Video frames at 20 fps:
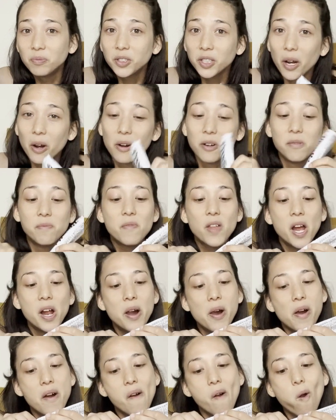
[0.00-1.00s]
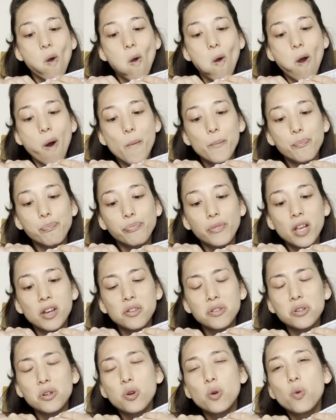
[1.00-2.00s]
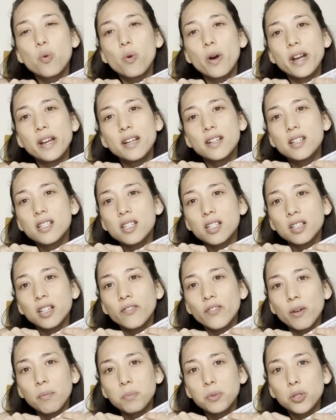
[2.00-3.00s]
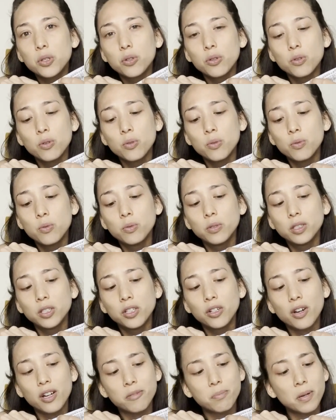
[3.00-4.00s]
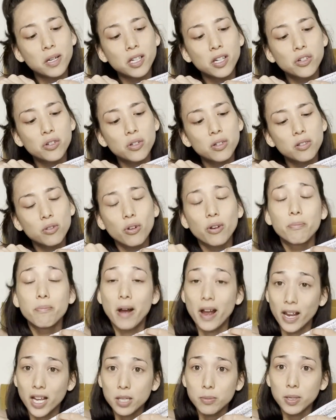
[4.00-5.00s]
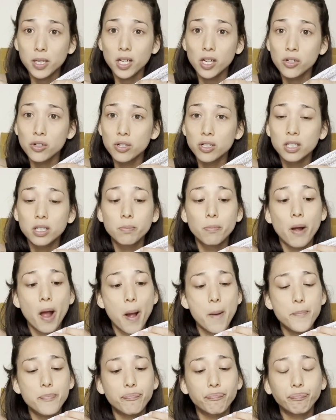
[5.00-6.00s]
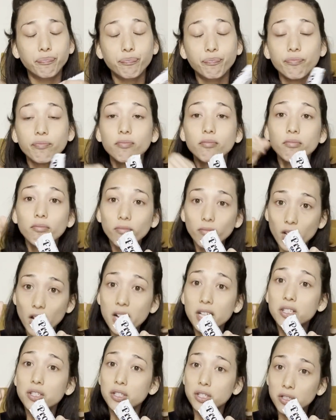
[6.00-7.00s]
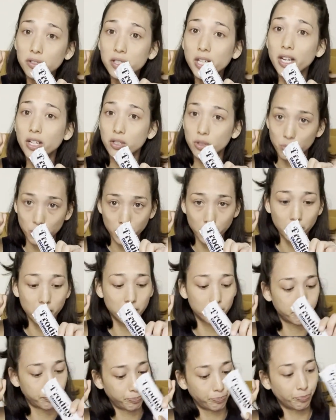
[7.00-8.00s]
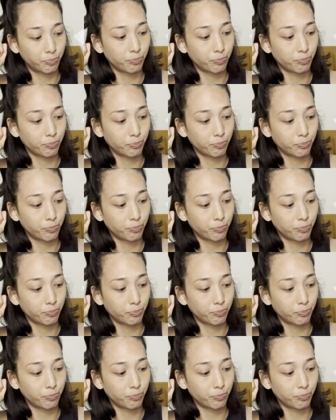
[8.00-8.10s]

so it doesn't quite live up to your expectations or my expectations, but it still tastes really good.